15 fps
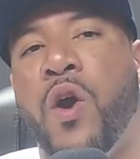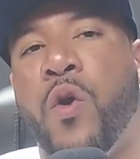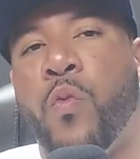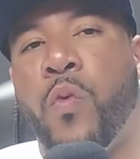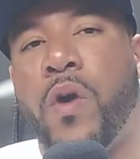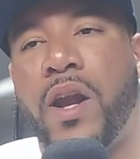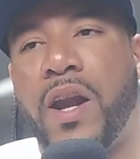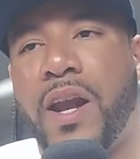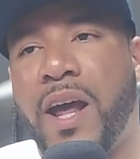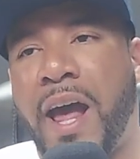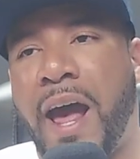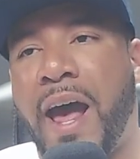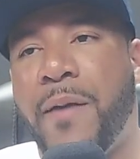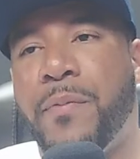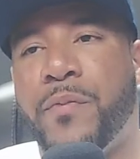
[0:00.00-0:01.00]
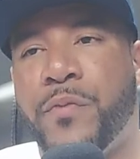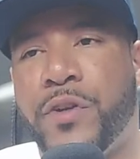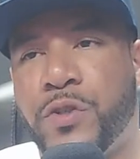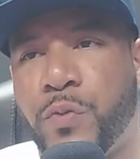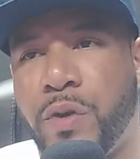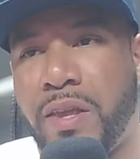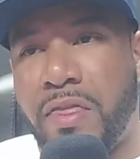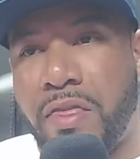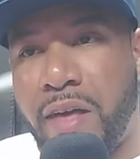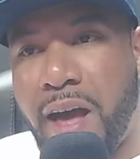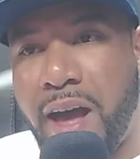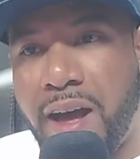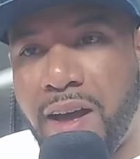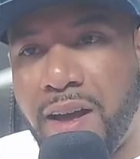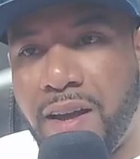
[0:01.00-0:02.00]
What happened between
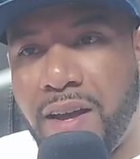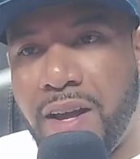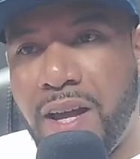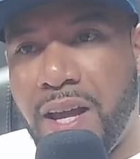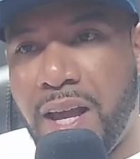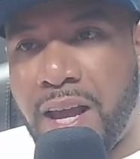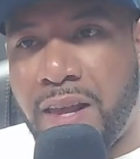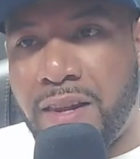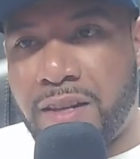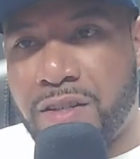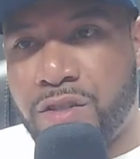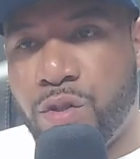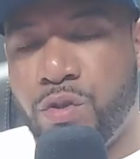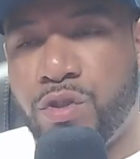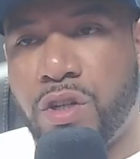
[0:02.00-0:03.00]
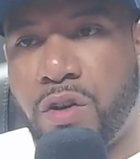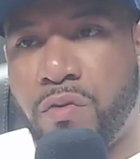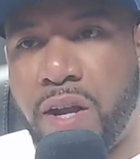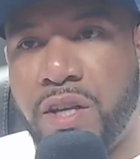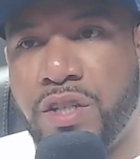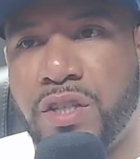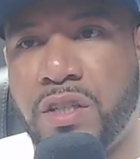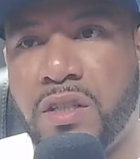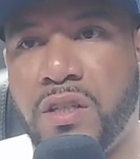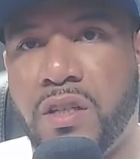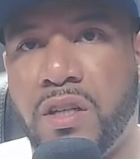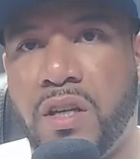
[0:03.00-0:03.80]
that and this new generation?